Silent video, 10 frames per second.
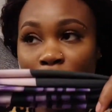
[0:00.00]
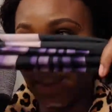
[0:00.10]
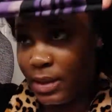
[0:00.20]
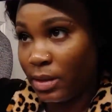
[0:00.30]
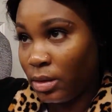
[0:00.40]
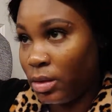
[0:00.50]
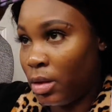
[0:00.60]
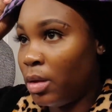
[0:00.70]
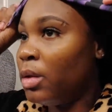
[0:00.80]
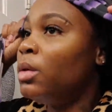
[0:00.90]
Make sure you
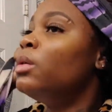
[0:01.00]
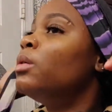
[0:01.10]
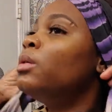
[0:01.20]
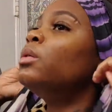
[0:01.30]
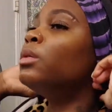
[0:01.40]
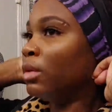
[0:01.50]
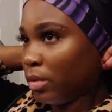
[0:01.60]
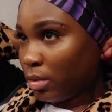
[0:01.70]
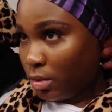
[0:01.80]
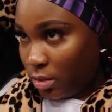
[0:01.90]
take a silk
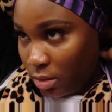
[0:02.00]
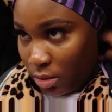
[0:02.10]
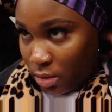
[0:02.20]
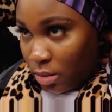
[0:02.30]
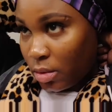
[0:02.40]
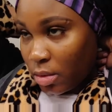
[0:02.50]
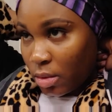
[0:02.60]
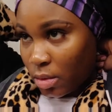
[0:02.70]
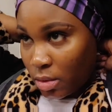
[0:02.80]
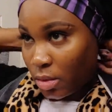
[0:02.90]
scarf and
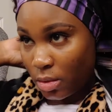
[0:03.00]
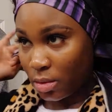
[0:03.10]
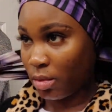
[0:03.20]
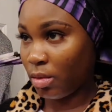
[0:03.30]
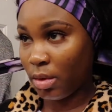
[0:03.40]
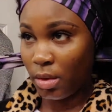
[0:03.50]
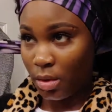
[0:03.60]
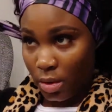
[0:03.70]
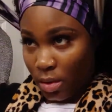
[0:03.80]
tie your hair down for